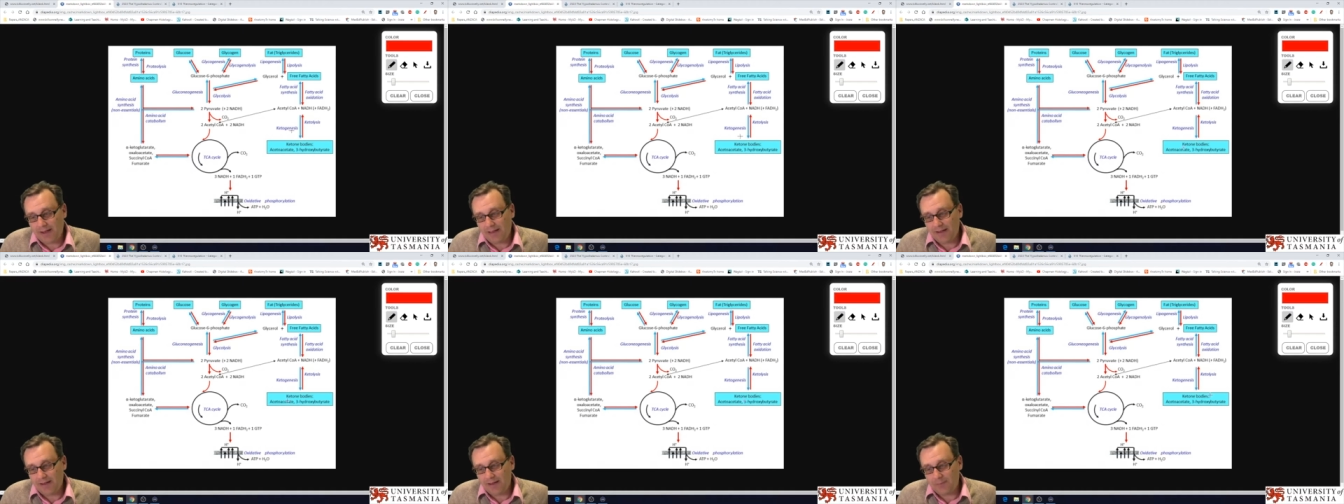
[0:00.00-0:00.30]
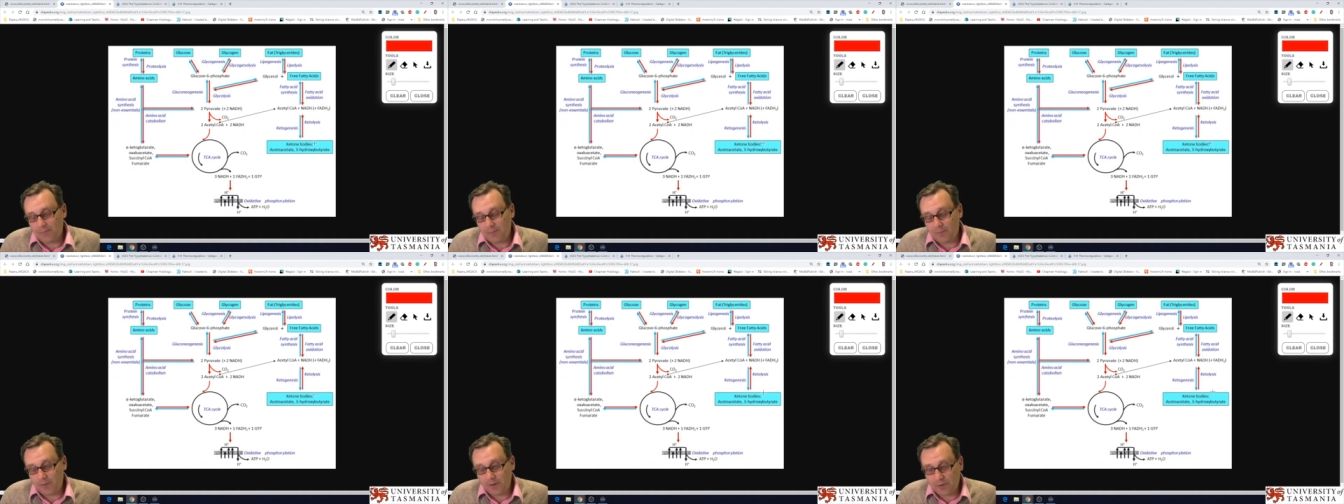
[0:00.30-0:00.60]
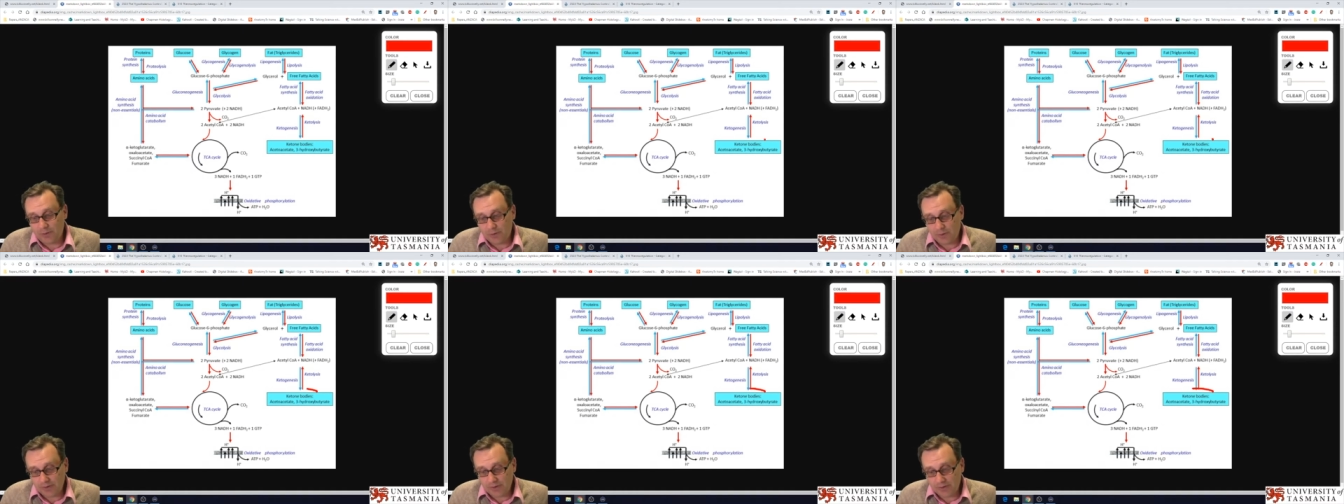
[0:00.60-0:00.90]

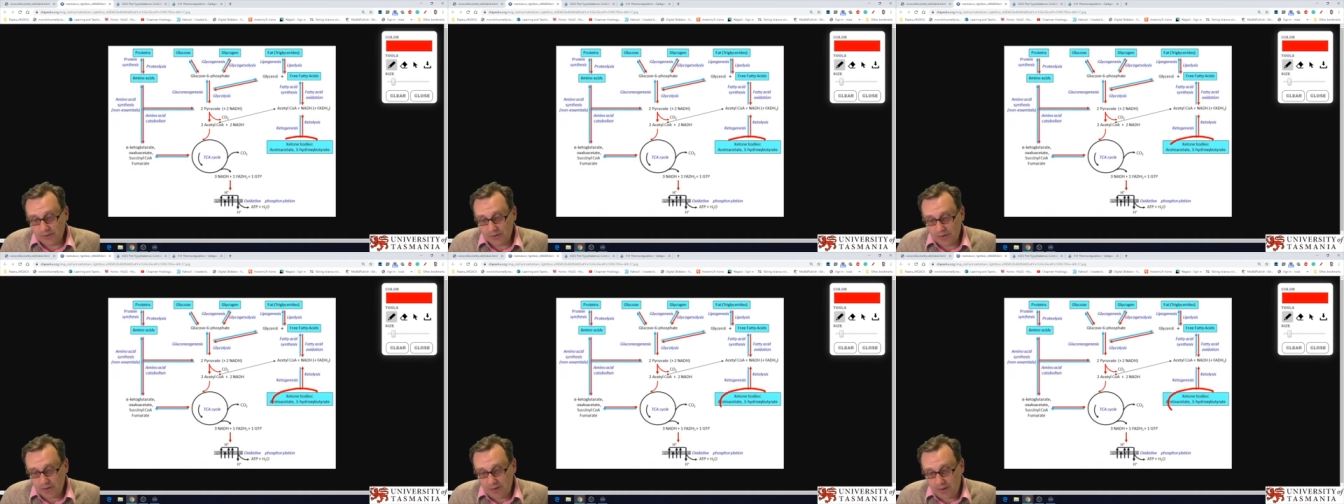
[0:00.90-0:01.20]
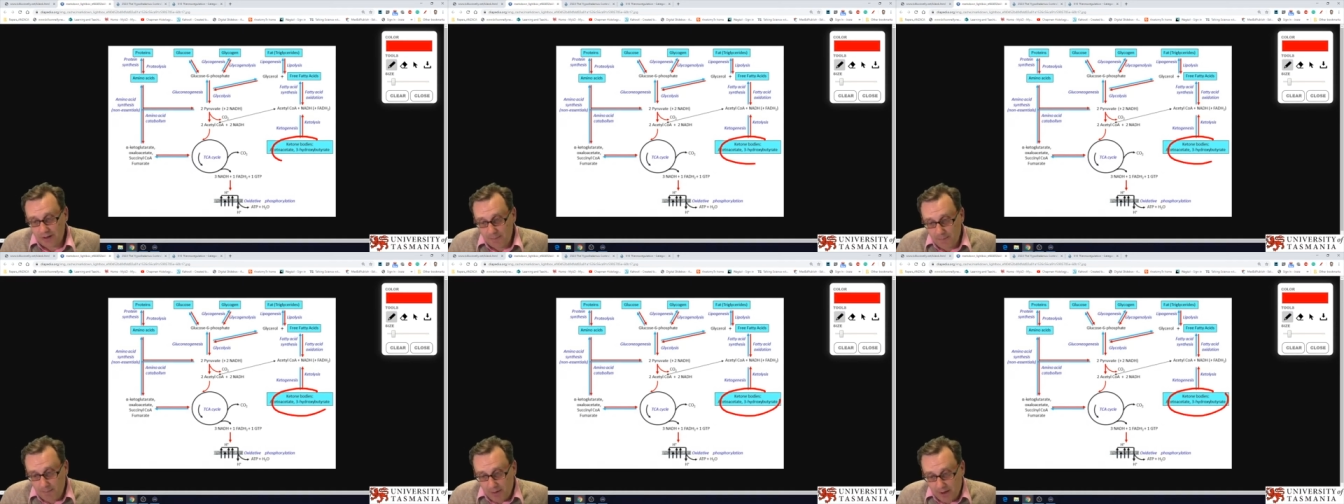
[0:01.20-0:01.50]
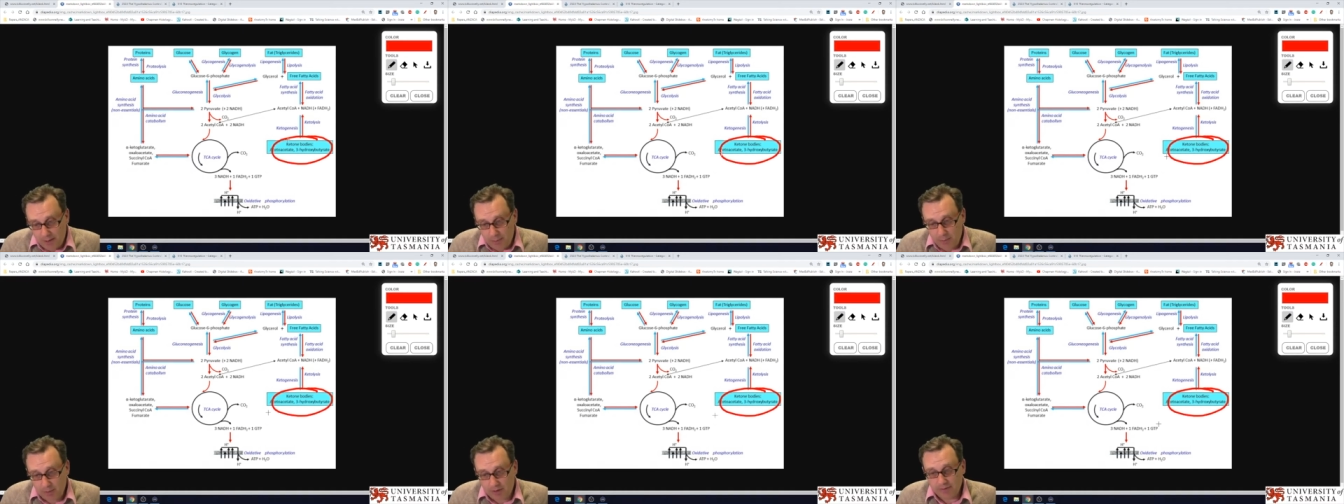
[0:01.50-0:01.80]
partly because
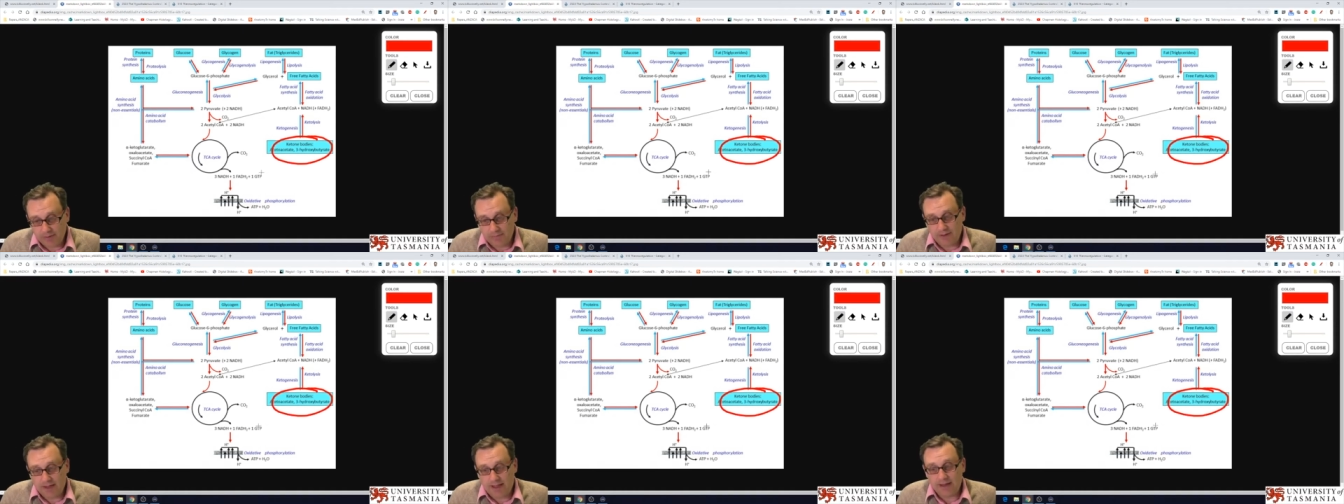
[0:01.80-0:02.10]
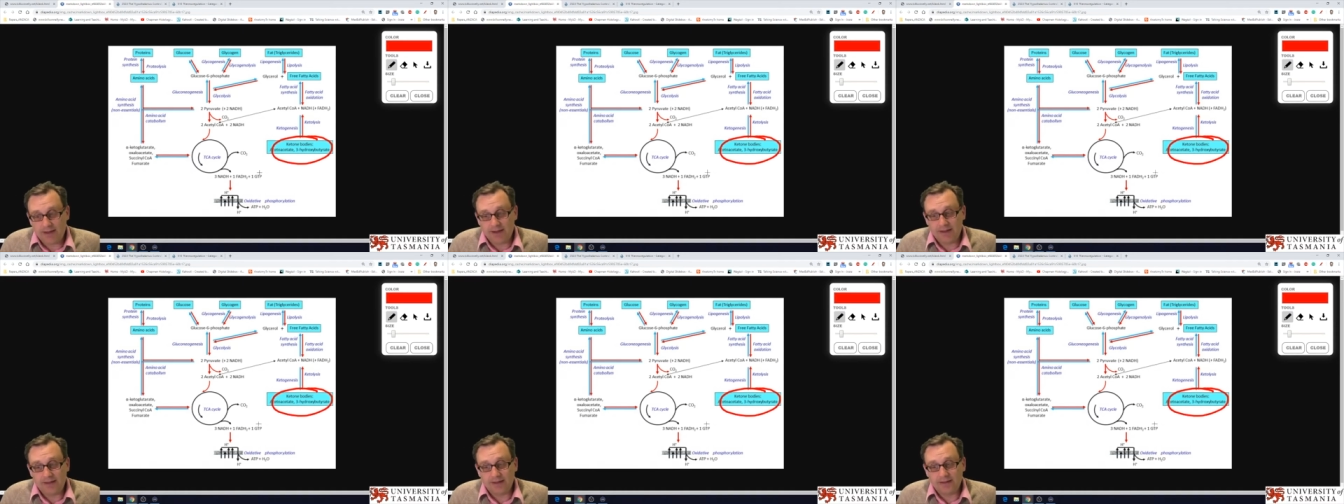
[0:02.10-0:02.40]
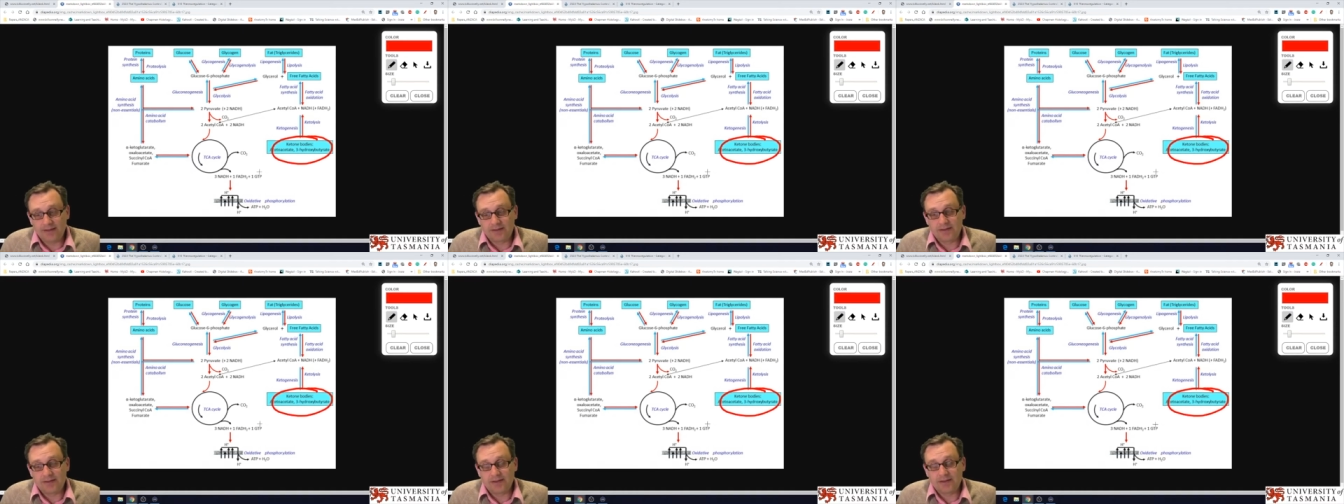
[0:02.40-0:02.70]
a byproduct that